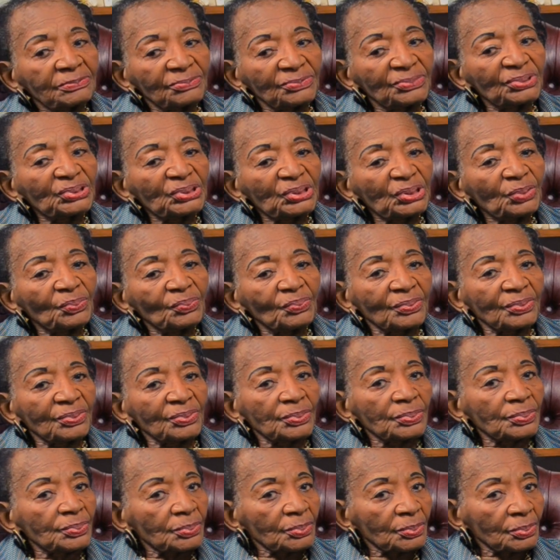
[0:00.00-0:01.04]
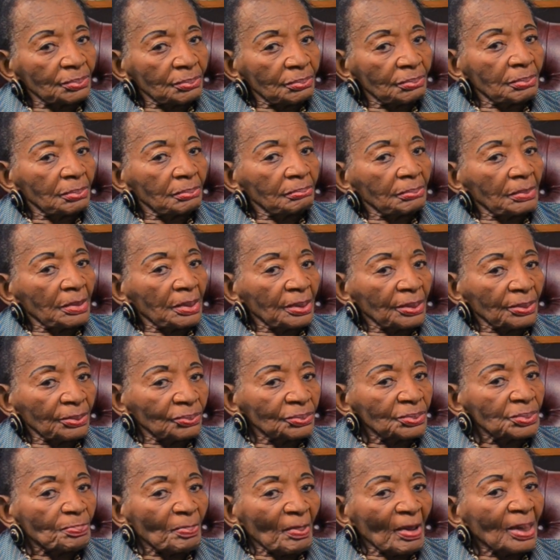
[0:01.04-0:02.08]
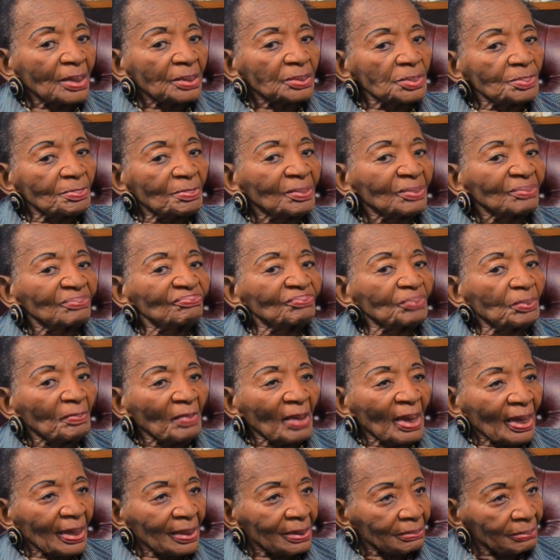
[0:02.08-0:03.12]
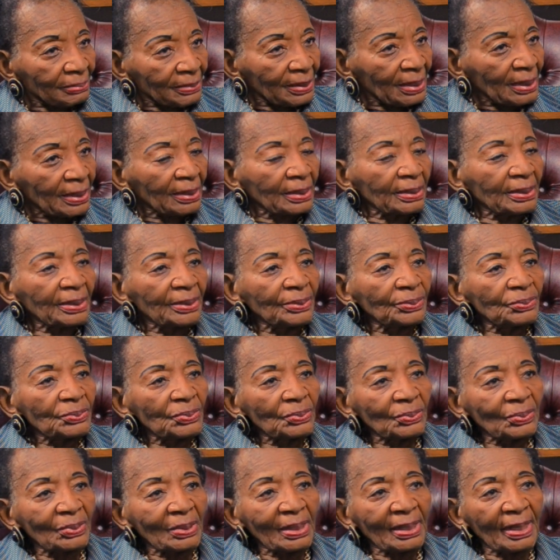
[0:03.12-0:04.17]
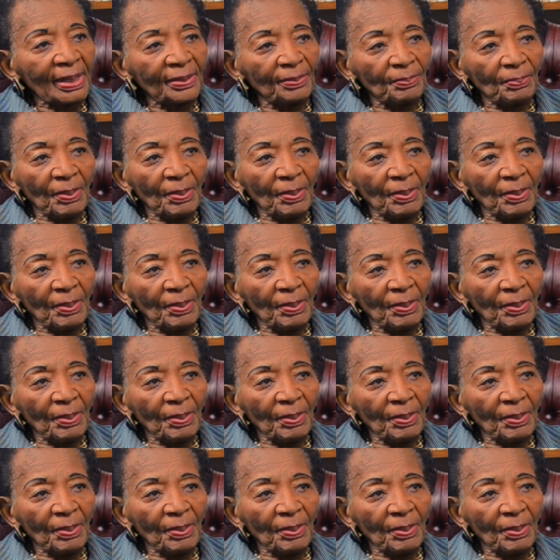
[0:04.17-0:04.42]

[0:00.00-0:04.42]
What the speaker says: She was responsible for my getting into Atlanta